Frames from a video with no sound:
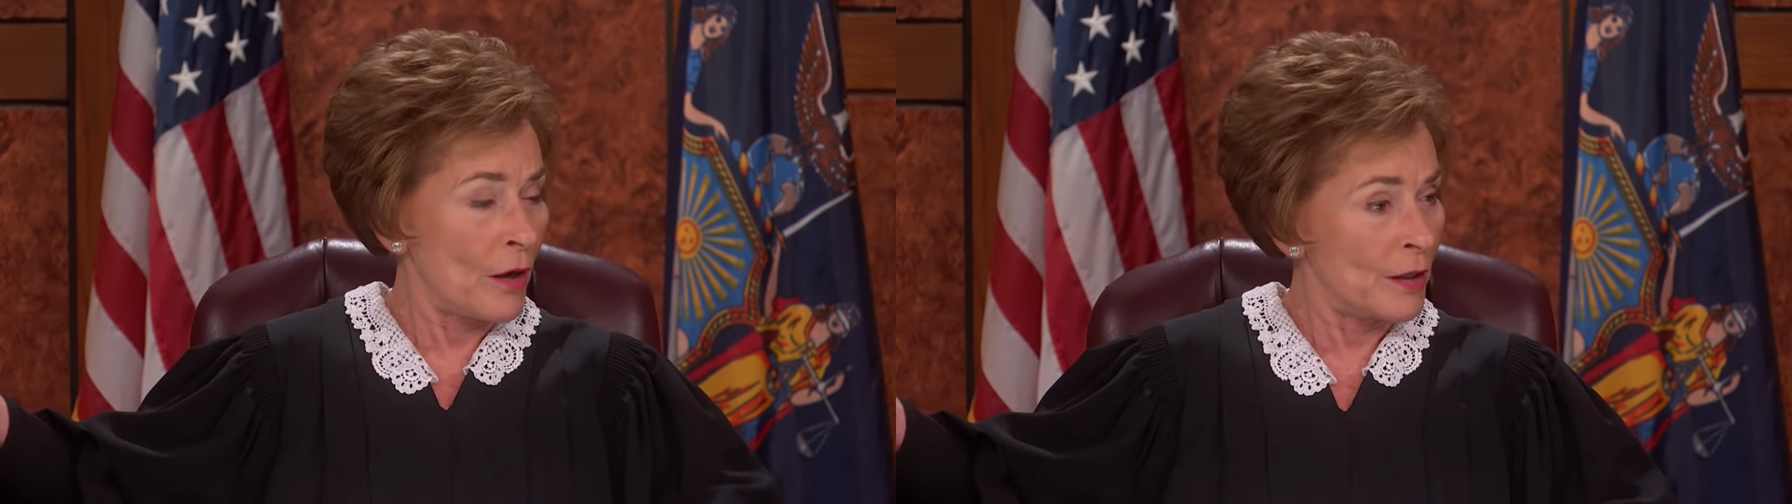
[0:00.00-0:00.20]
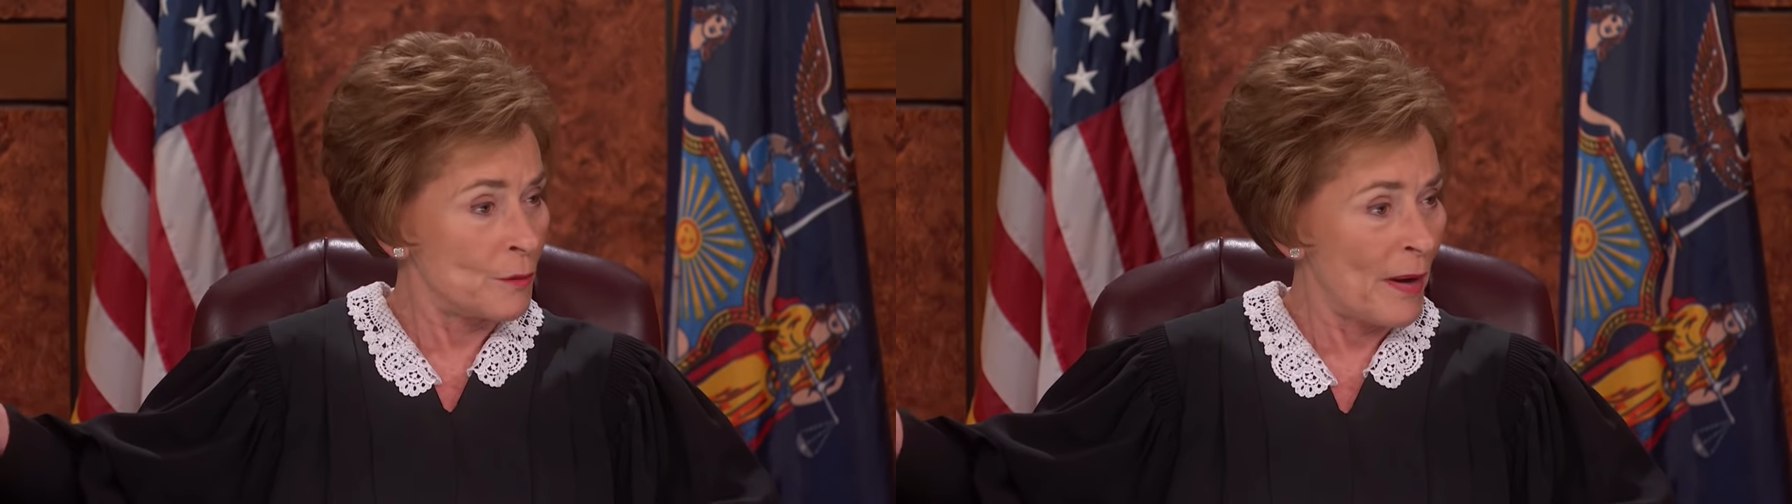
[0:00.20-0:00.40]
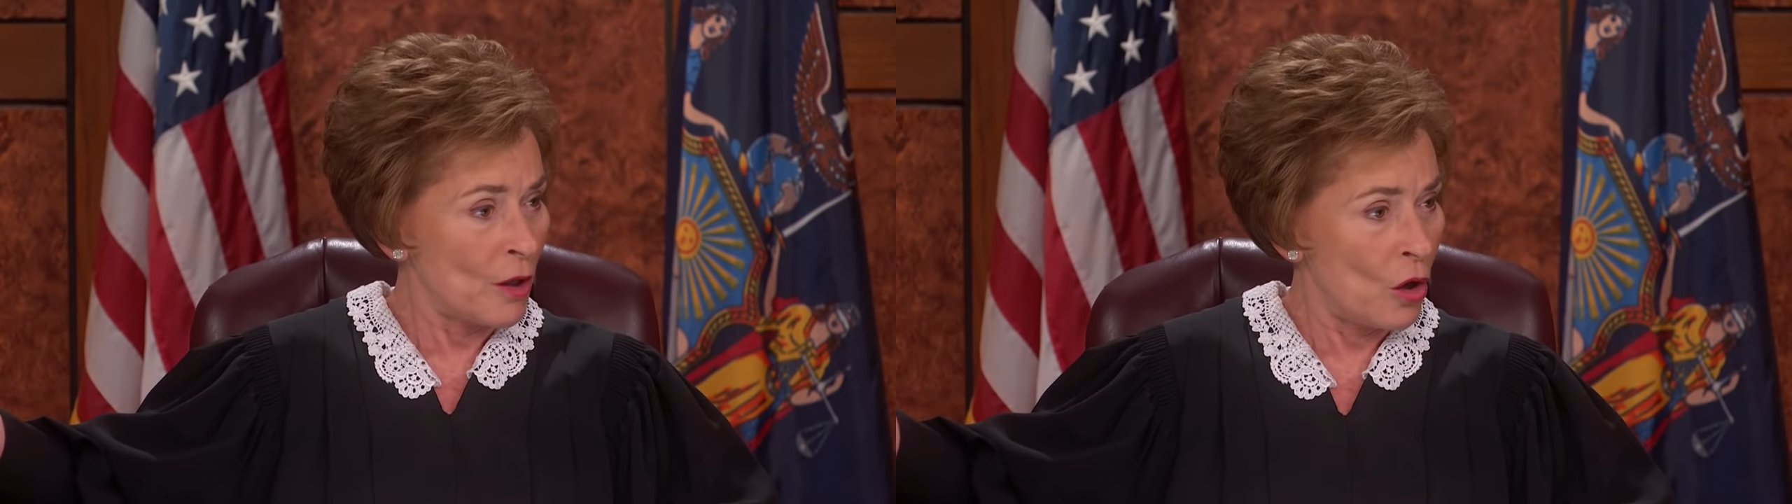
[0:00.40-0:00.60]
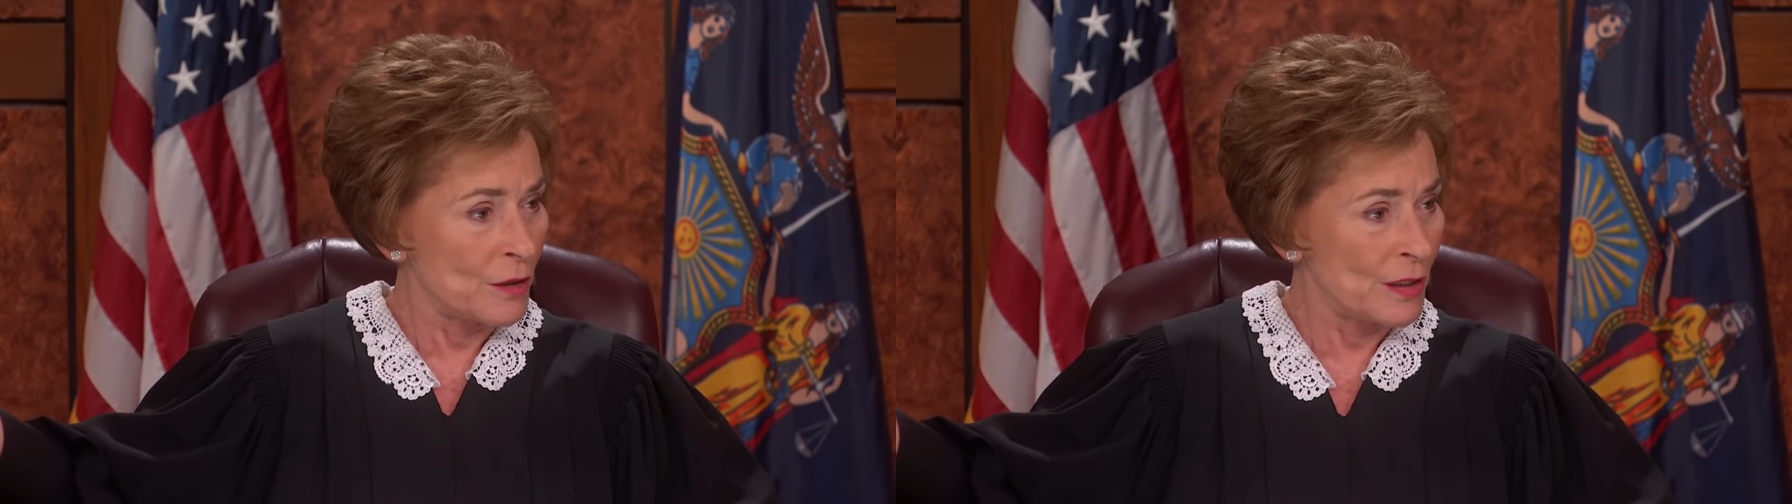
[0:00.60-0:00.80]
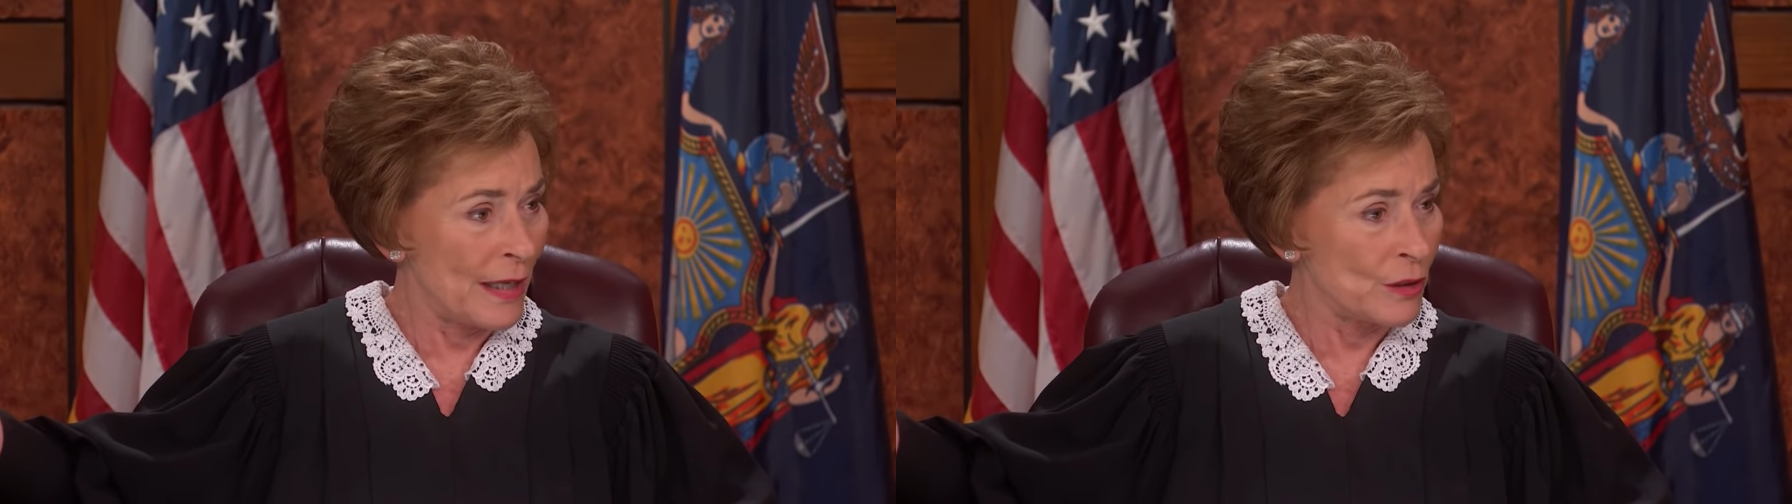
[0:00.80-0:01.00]
Here's my
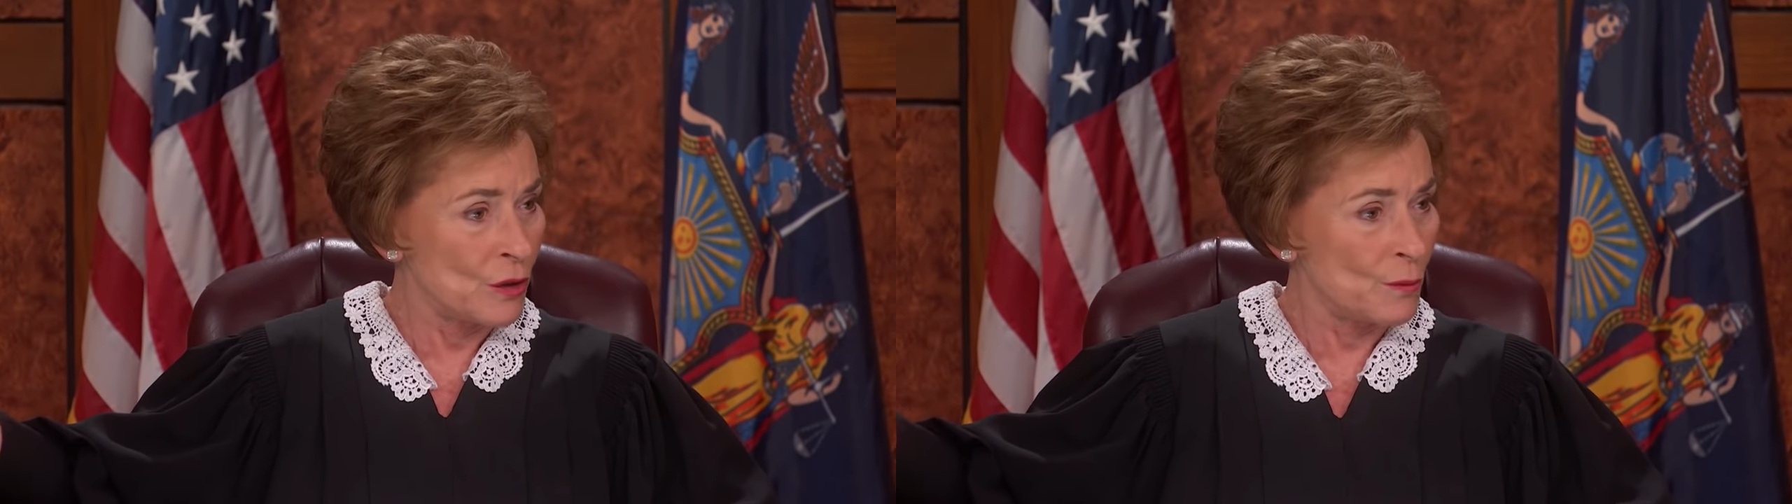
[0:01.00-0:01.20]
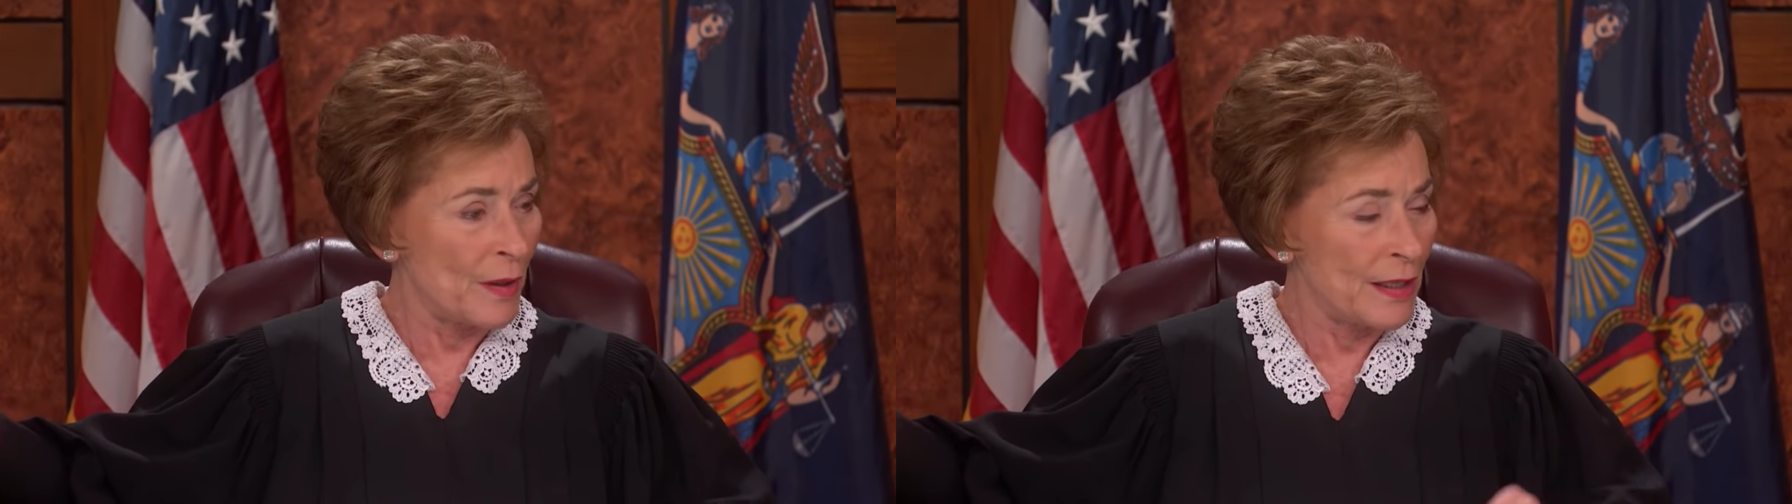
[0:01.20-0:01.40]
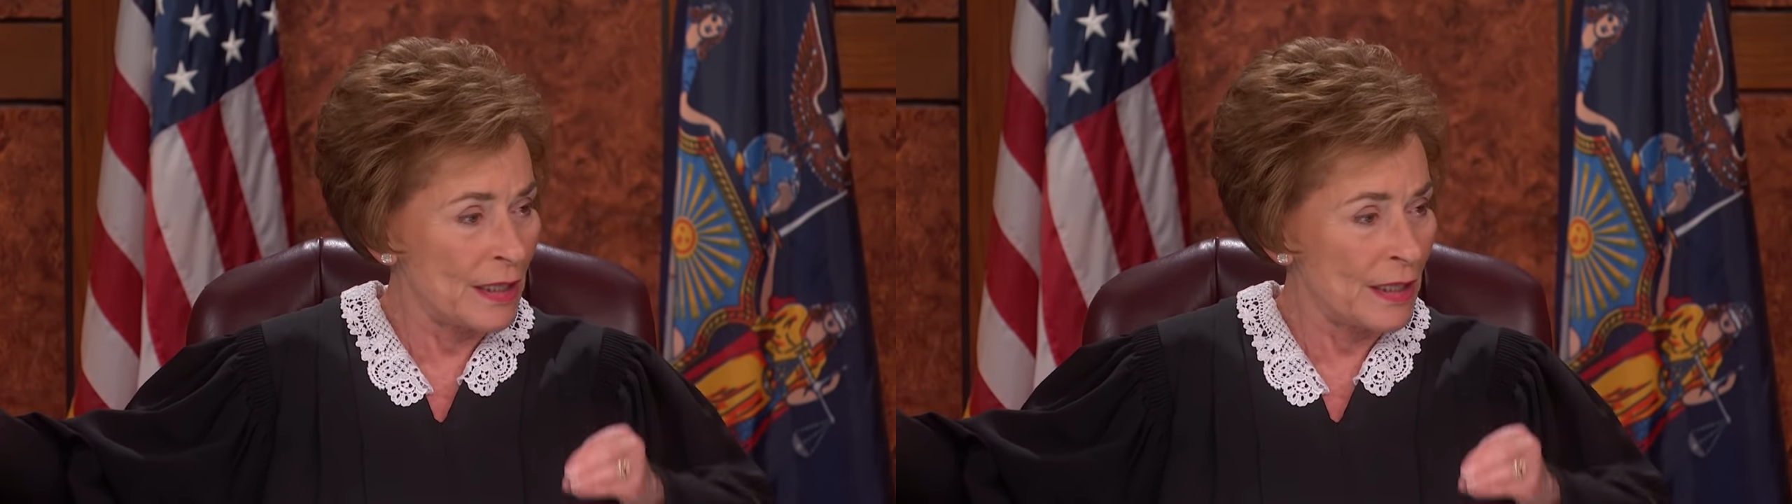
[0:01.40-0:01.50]
car's license plate.